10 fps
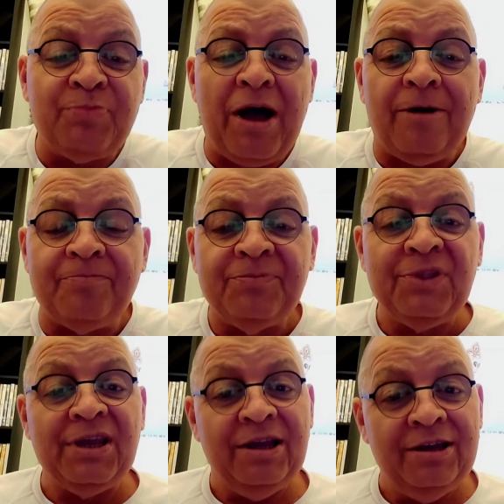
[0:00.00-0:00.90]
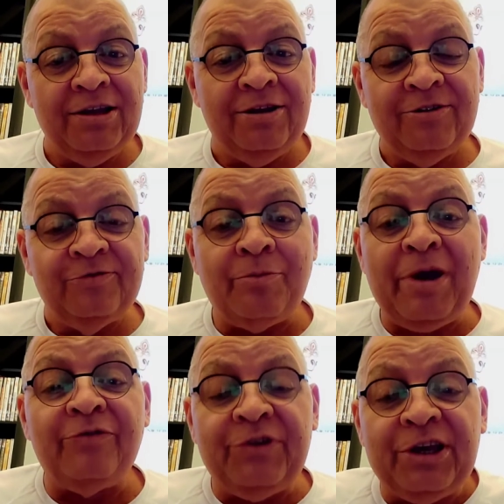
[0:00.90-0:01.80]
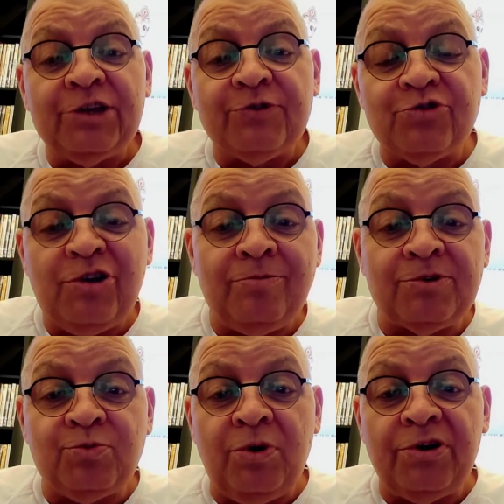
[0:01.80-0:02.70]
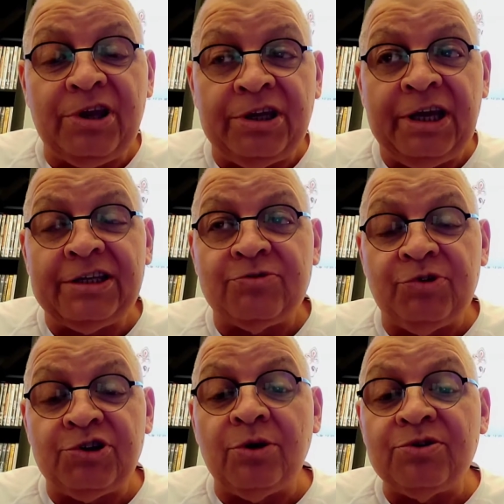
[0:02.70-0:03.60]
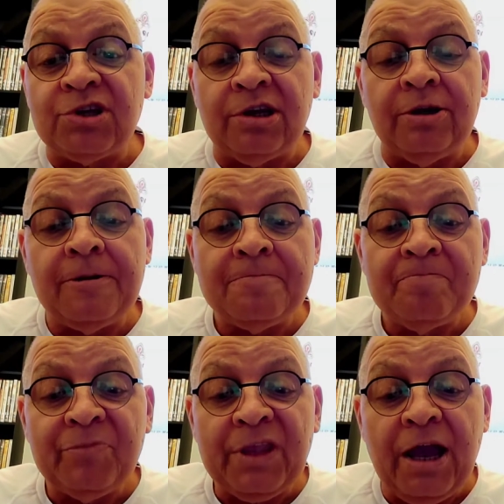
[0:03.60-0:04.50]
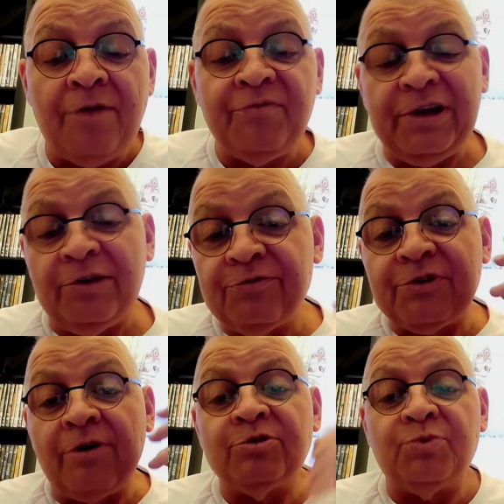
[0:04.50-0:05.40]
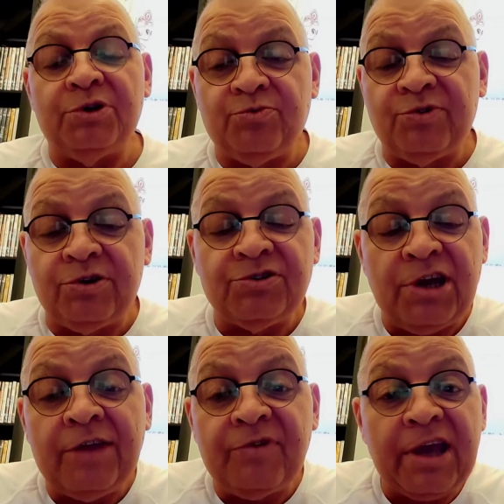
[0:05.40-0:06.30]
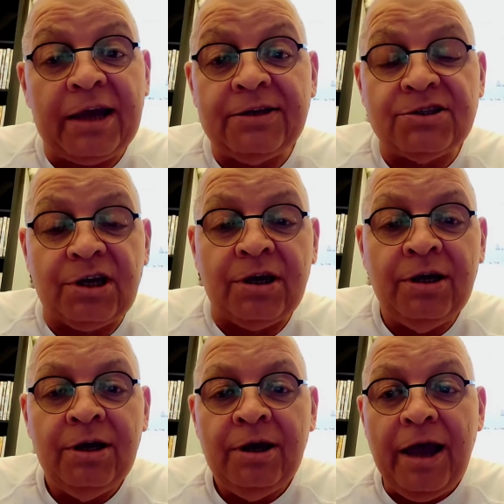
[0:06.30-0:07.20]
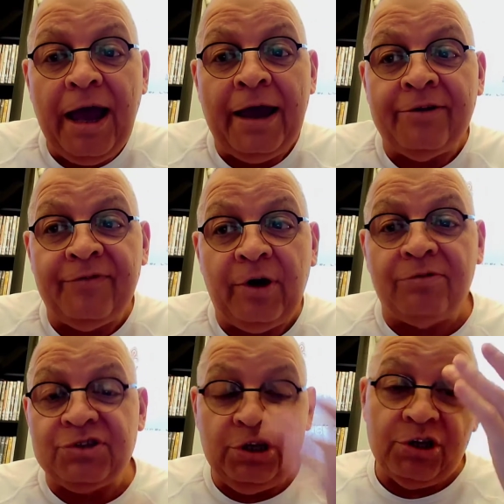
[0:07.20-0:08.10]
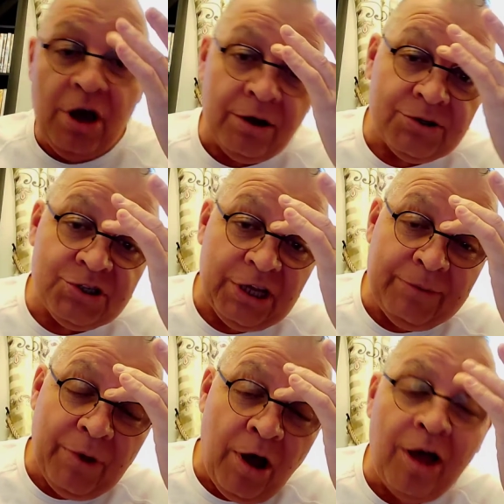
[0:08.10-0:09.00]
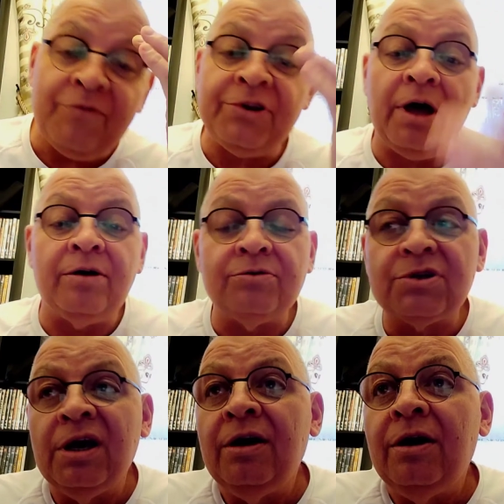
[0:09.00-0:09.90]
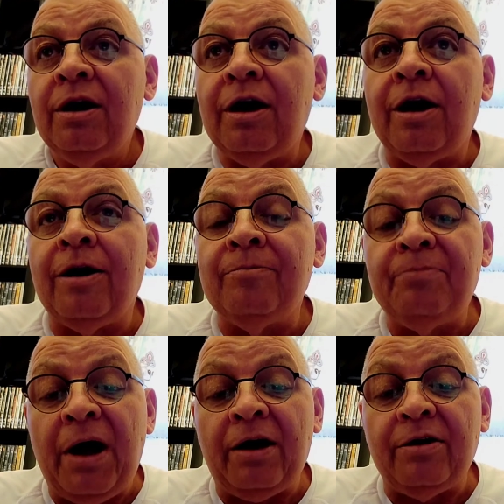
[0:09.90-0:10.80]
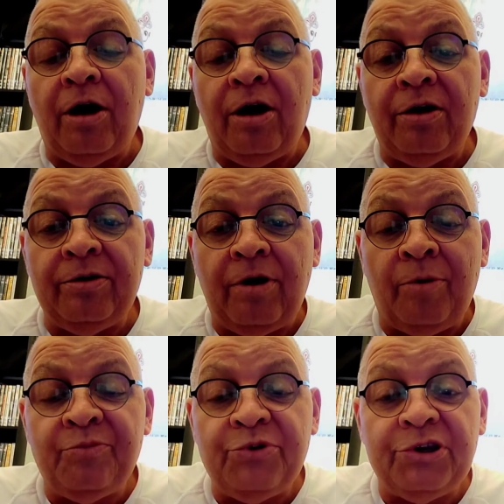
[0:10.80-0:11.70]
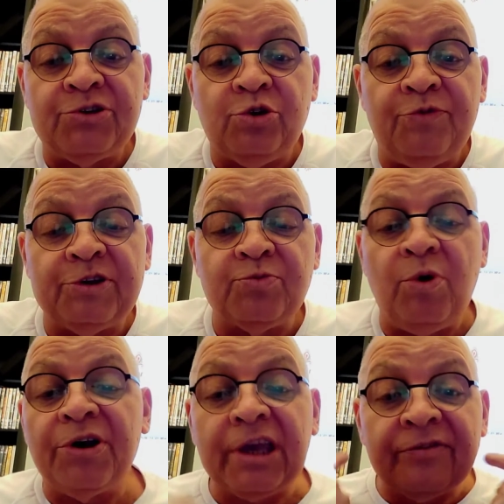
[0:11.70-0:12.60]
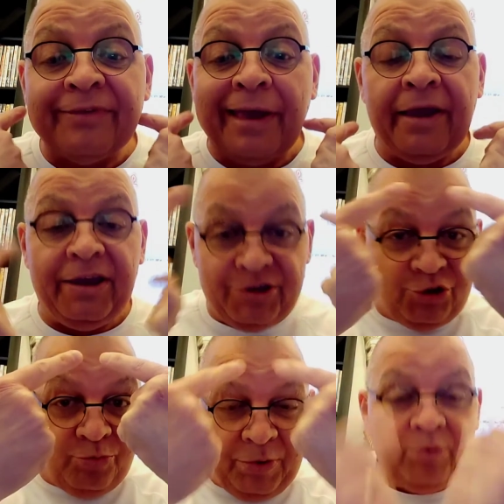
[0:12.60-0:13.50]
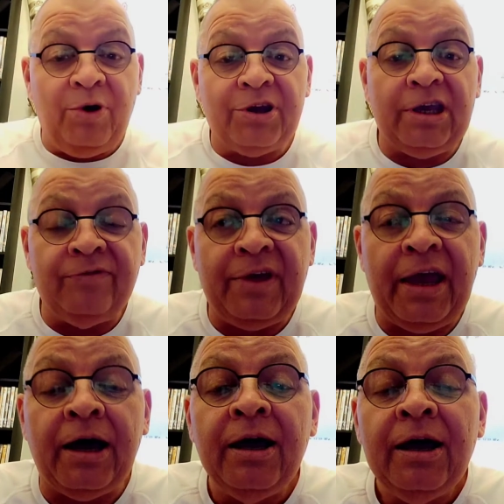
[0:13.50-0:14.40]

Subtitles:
But the main thing is the treatment's working. It's reducing the lymph nodes which contain the cancer, and obviously you can't see behind the nose, but I'm pretty sure if it's working there, it should be working there.